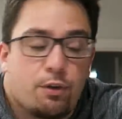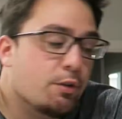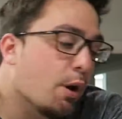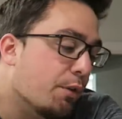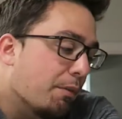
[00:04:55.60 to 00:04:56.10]

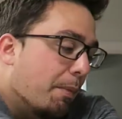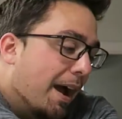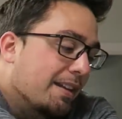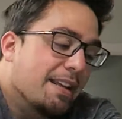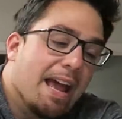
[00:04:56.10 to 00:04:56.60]
You know that
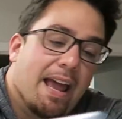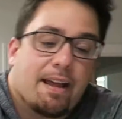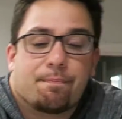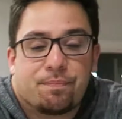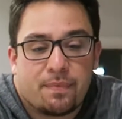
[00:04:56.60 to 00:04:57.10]
my
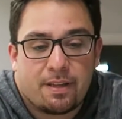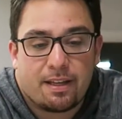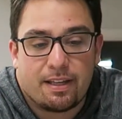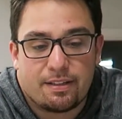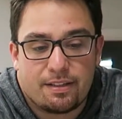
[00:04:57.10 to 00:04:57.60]
day
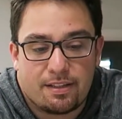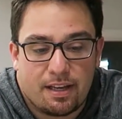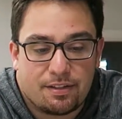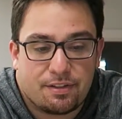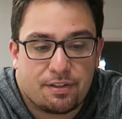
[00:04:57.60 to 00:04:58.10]

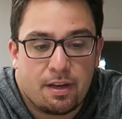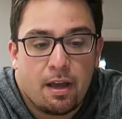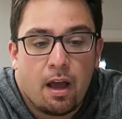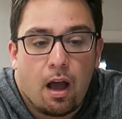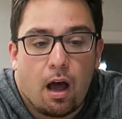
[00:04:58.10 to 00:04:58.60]
consists
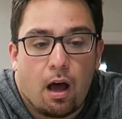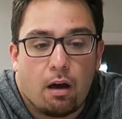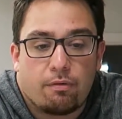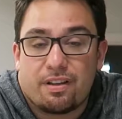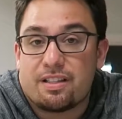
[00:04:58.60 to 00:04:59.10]

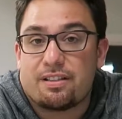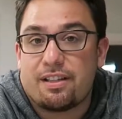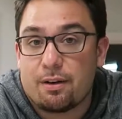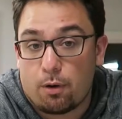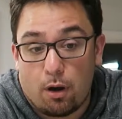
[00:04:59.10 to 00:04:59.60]
of
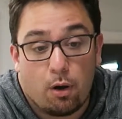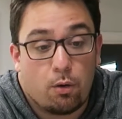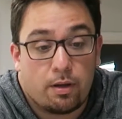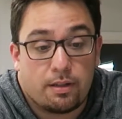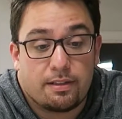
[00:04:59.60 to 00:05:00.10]

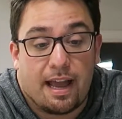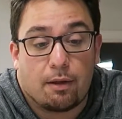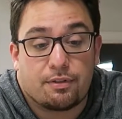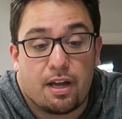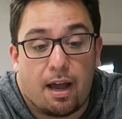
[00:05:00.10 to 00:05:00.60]
zero
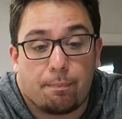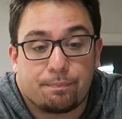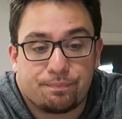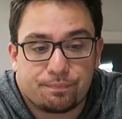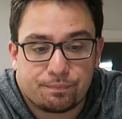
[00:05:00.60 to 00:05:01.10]
downtime.
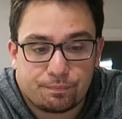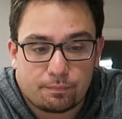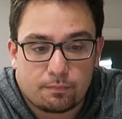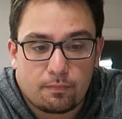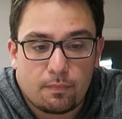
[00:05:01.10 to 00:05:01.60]

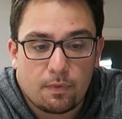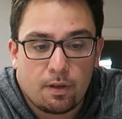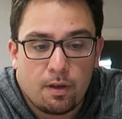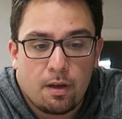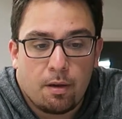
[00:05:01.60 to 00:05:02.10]

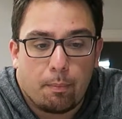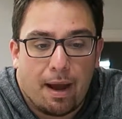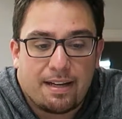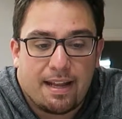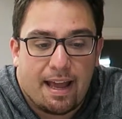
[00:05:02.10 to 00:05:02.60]

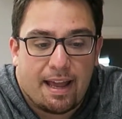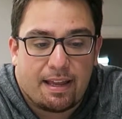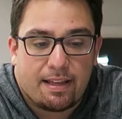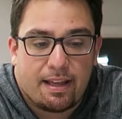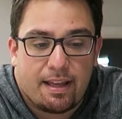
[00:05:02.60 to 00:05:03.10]
My
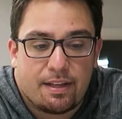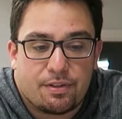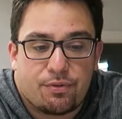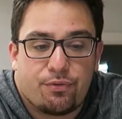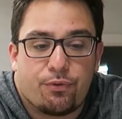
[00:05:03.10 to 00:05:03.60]
day
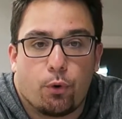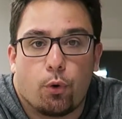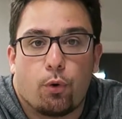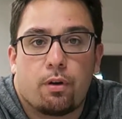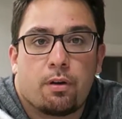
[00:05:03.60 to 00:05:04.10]
is
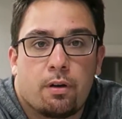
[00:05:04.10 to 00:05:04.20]
full